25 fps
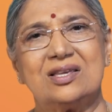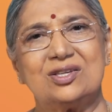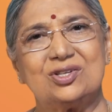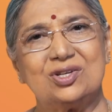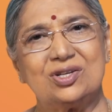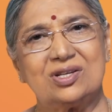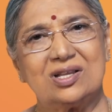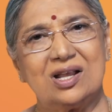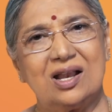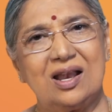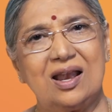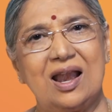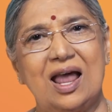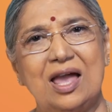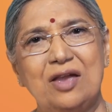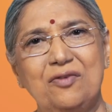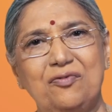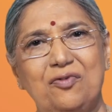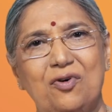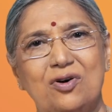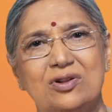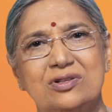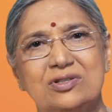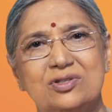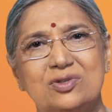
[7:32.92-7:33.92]
digital
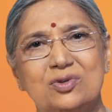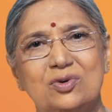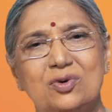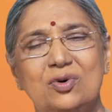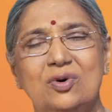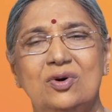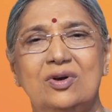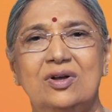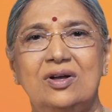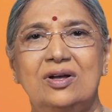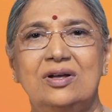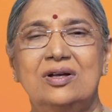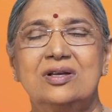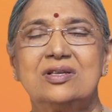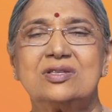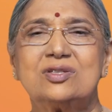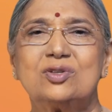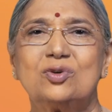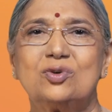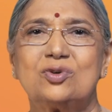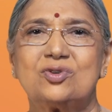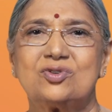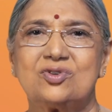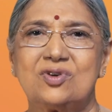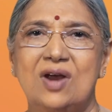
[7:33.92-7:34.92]
life also.
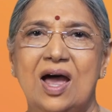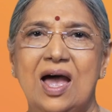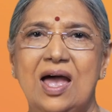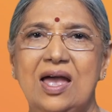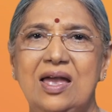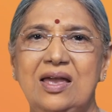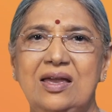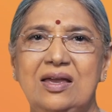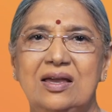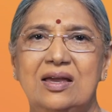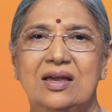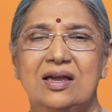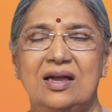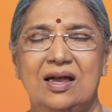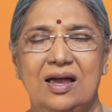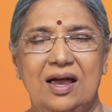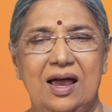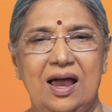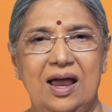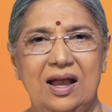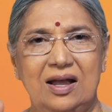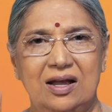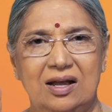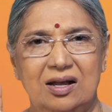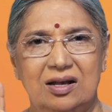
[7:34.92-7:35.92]
So try
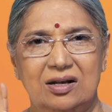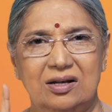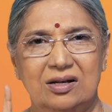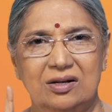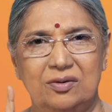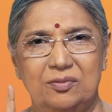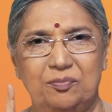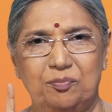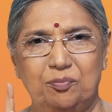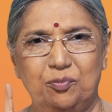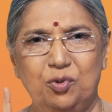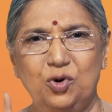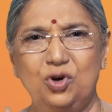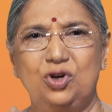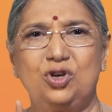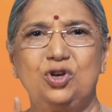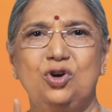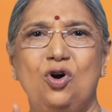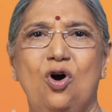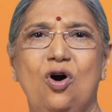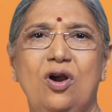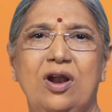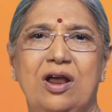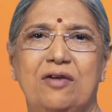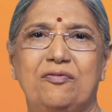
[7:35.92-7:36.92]
and put
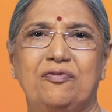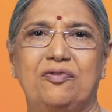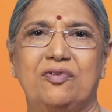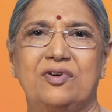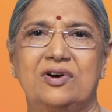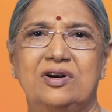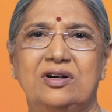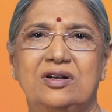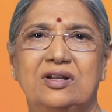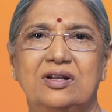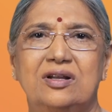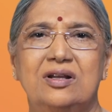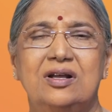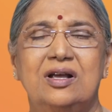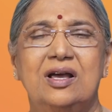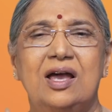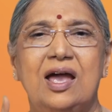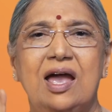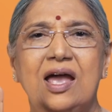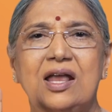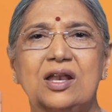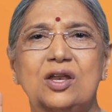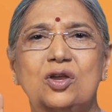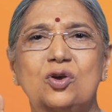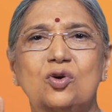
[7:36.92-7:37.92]
your effort,
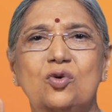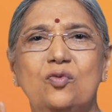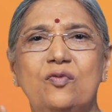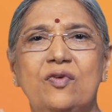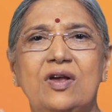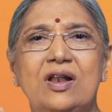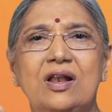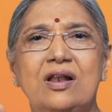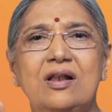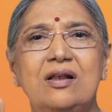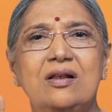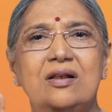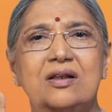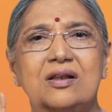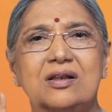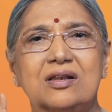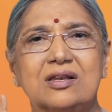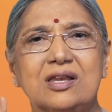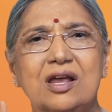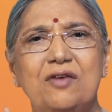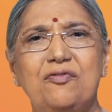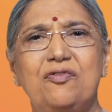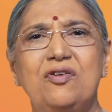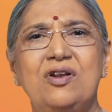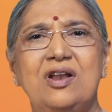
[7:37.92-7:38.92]
and you will
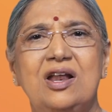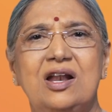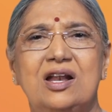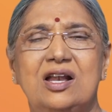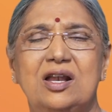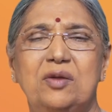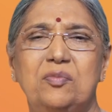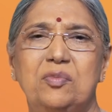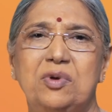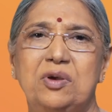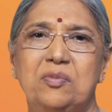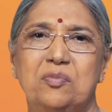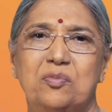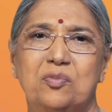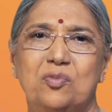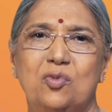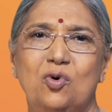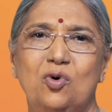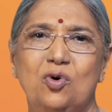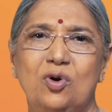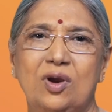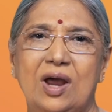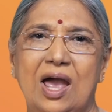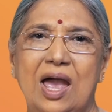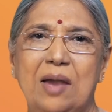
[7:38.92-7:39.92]
definitely be
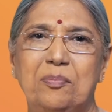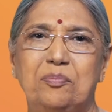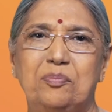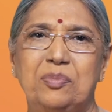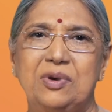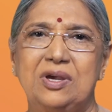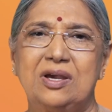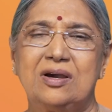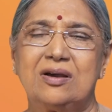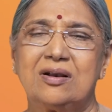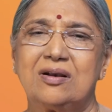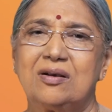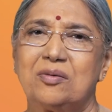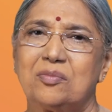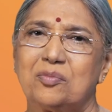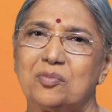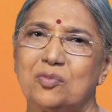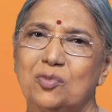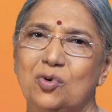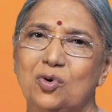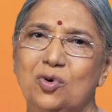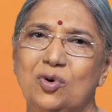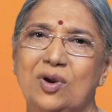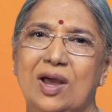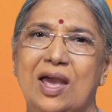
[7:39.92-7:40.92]
more happier,
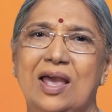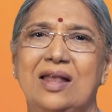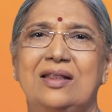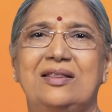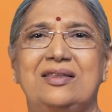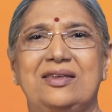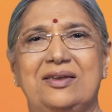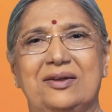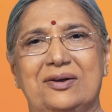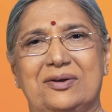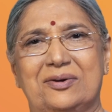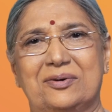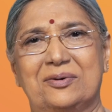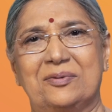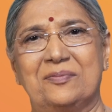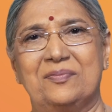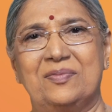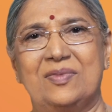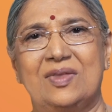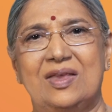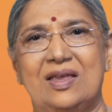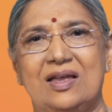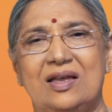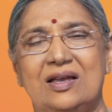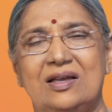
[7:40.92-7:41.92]
more healthier.
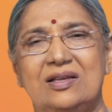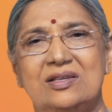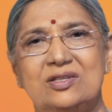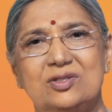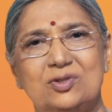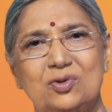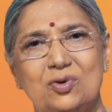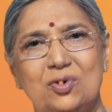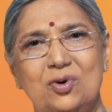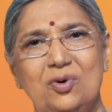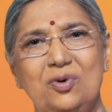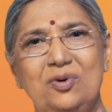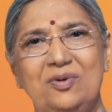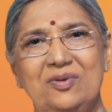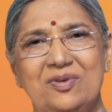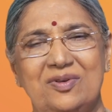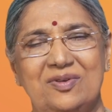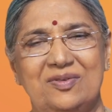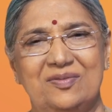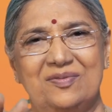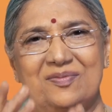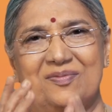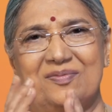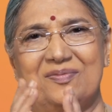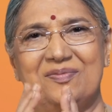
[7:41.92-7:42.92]
So,
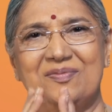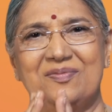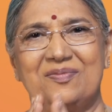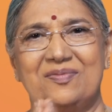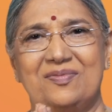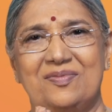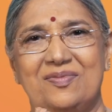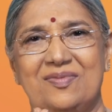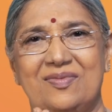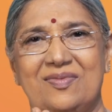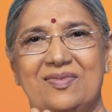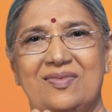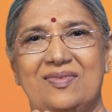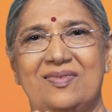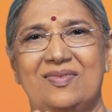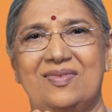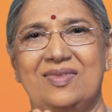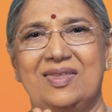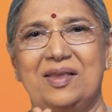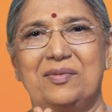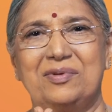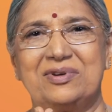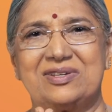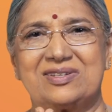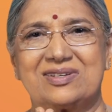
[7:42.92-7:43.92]

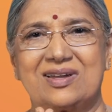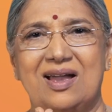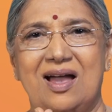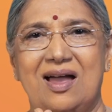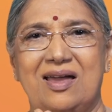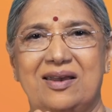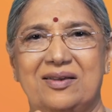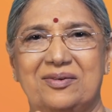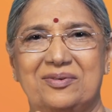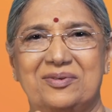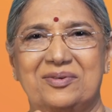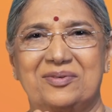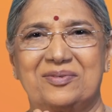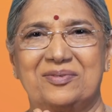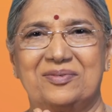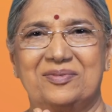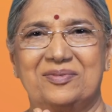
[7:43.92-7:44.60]
Namaskar.